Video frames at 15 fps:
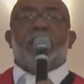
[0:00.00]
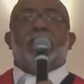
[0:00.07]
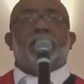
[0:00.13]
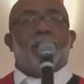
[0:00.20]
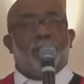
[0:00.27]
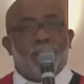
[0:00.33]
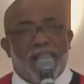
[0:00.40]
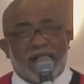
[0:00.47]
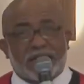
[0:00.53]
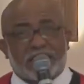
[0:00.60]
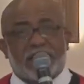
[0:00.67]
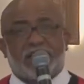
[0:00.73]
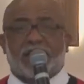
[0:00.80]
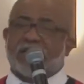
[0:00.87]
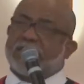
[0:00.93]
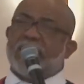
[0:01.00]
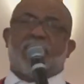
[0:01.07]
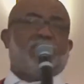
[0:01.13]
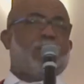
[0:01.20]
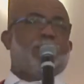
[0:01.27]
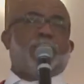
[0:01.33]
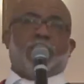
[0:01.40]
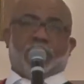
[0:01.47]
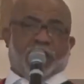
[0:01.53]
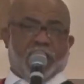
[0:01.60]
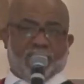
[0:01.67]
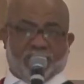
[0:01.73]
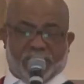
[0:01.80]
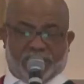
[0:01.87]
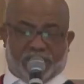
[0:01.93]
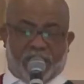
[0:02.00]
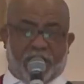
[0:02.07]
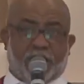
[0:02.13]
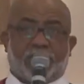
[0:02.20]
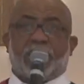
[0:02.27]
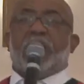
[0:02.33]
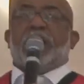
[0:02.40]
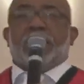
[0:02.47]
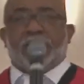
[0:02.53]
The message has never been come to church.